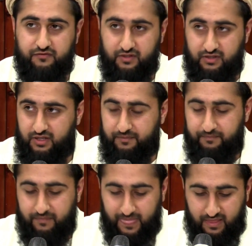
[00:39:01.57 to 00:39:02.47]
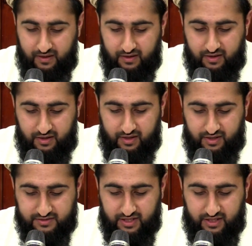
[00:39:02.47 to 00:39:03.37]
of Allah,
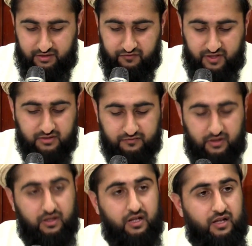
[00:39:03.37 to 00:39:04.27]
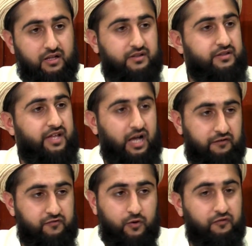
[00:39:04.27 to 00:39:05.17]
is that the friends of Allah, they
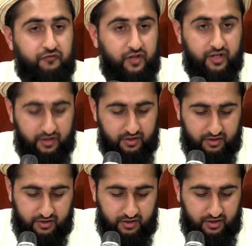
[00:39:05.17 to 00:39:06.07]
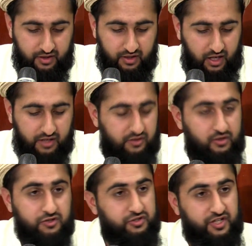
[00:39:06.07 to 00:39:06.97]
have no fear and
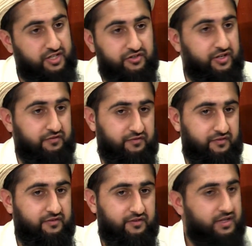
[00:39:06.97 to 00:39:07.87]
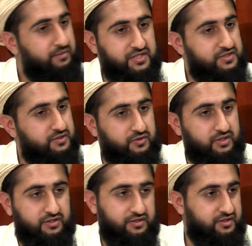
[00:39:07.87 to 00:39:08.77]
nor do they grieve. It mentioned in the
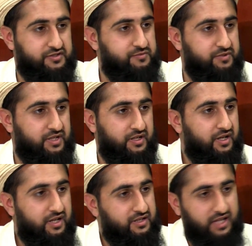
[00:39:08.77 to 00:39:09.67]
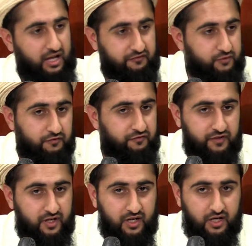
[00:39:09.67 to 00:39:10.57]
Quran to the nearest meaning. They have no
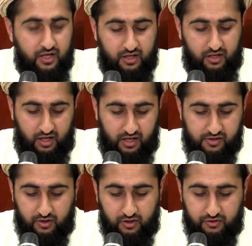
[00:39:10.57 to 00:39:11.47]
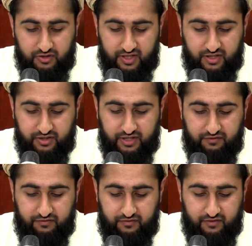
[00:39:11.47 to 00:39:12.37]
fear and nor do they
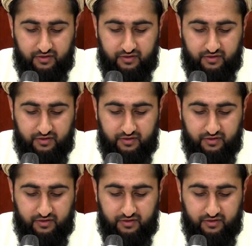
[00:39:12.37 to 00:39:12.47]
grieve.